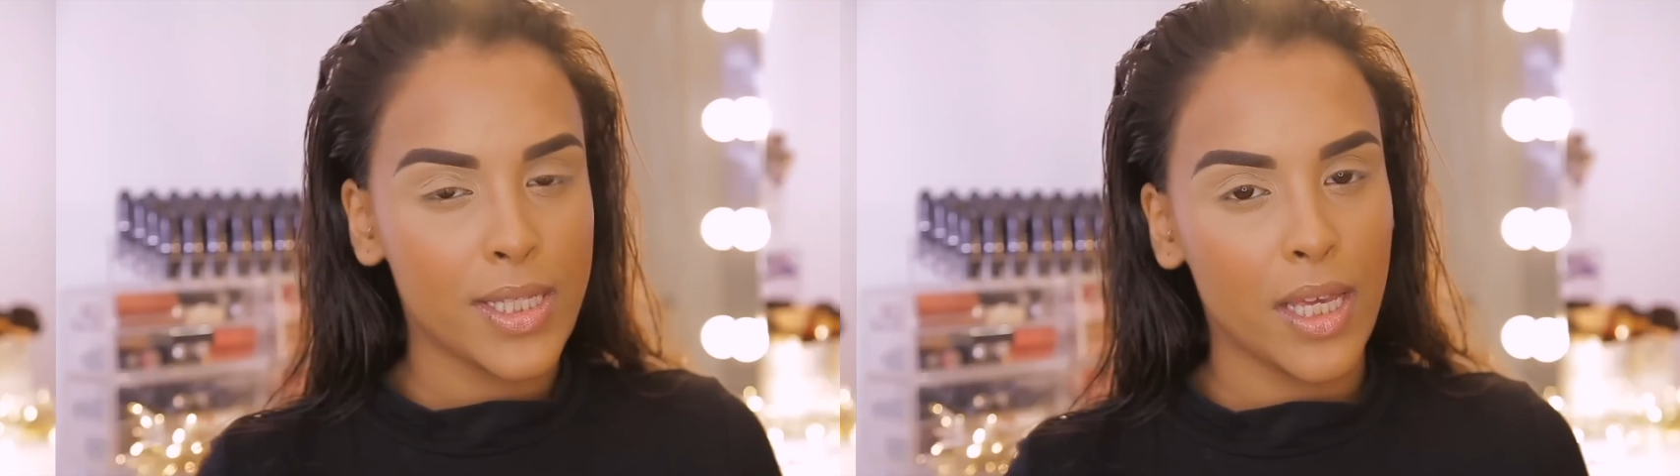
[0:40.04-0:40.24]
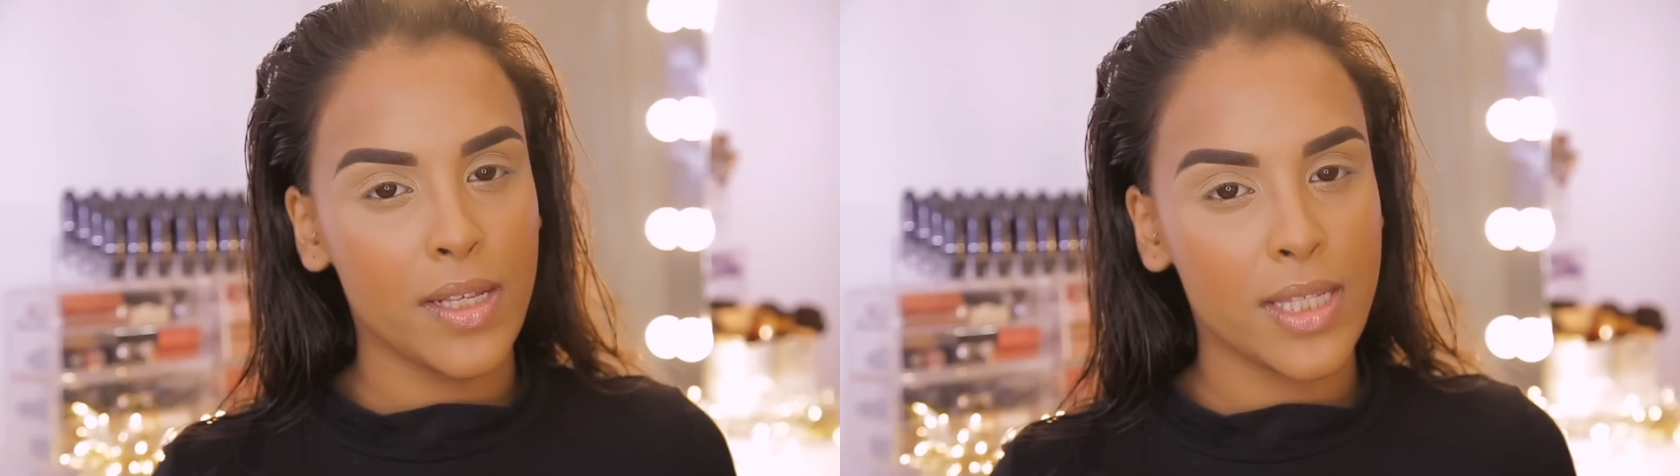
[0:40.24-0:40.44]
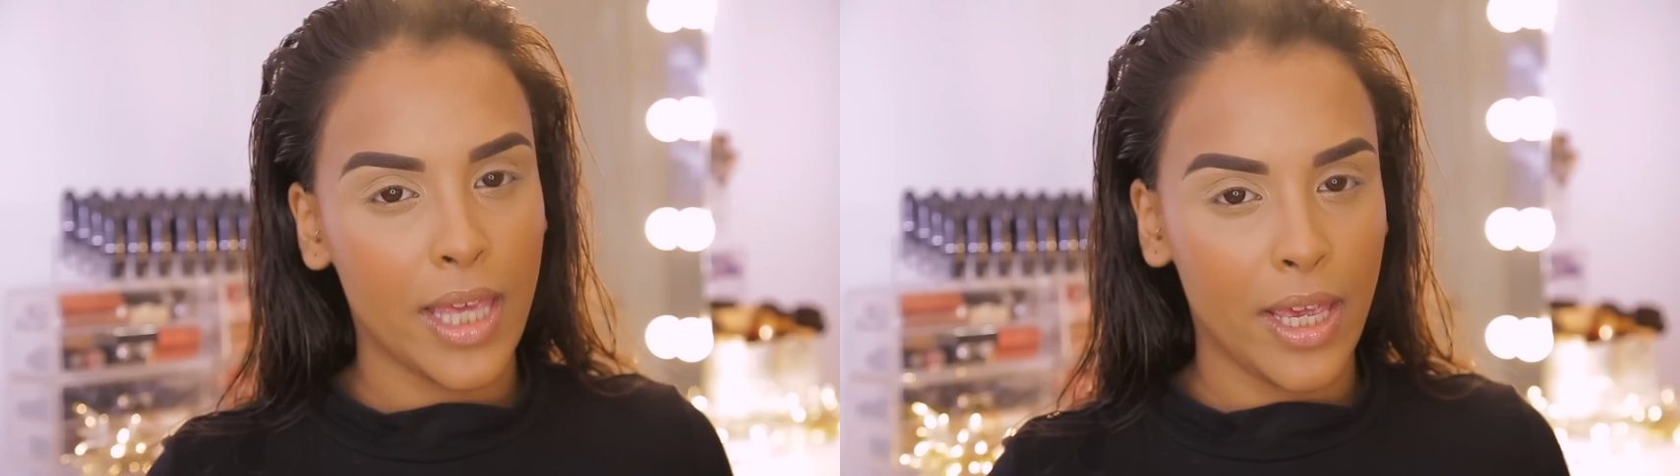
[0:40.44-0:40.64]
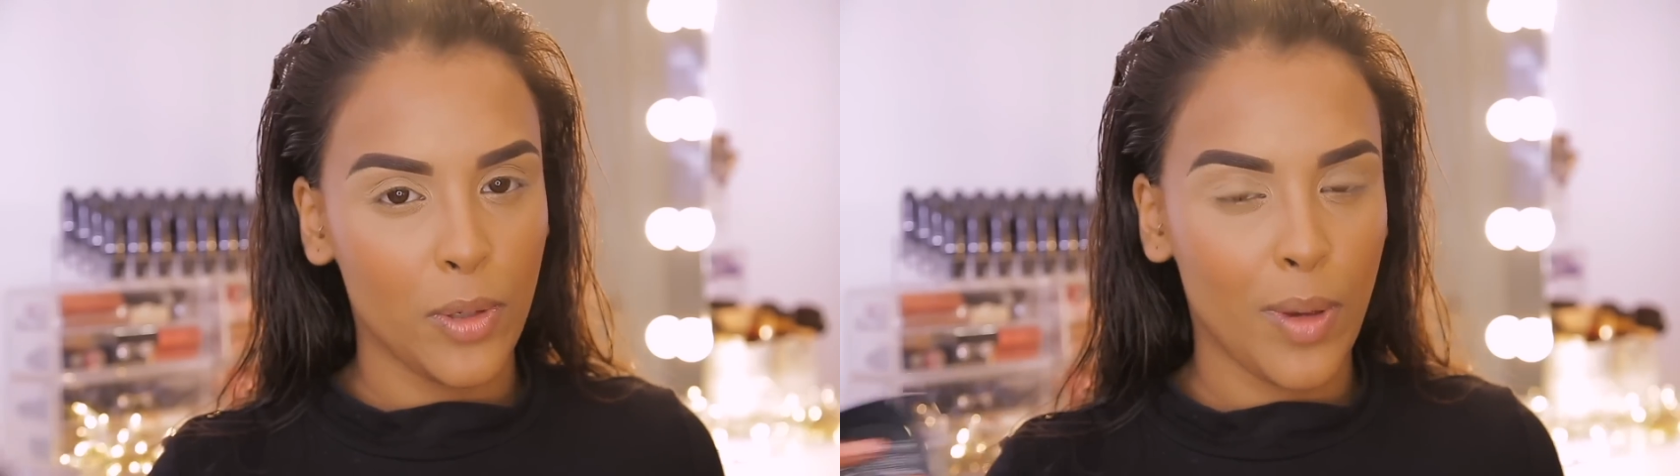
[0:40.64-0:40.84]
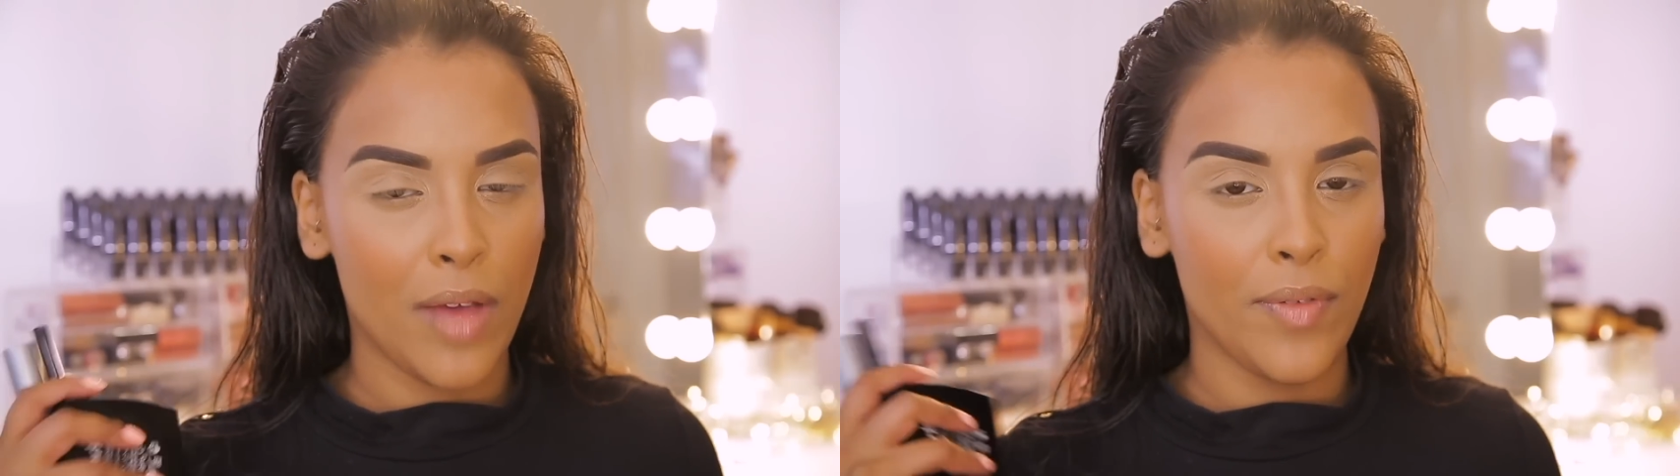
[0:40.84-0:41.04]
inside this kit
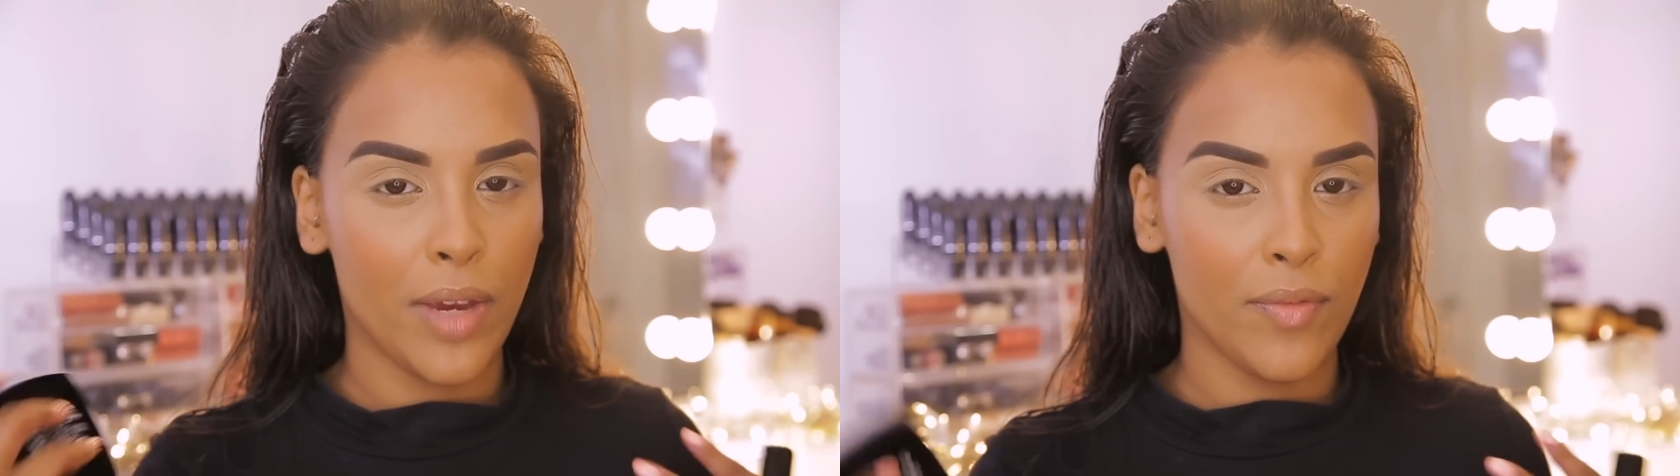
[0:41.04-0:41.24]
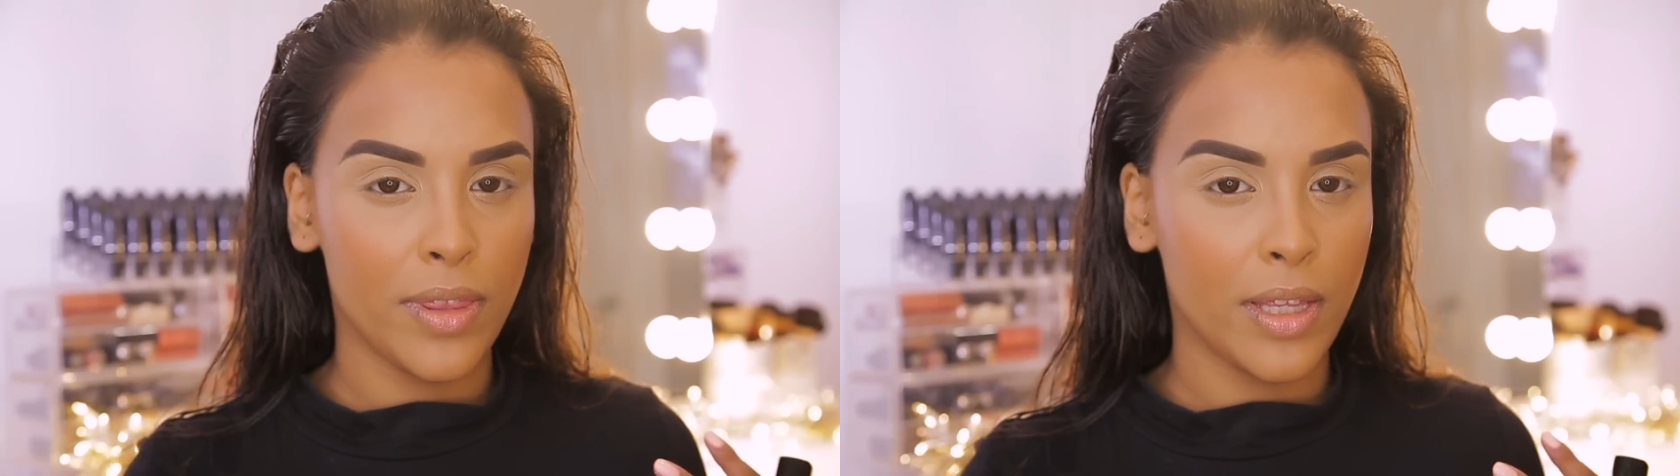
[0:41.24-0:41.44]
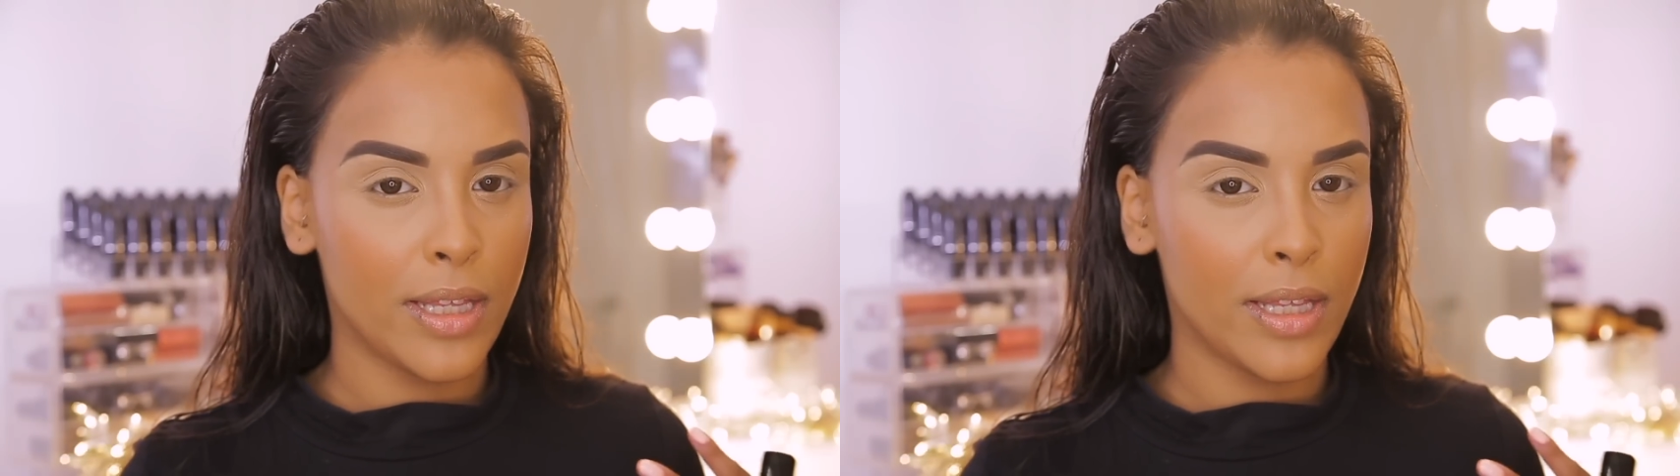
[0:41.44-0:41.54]
you have everything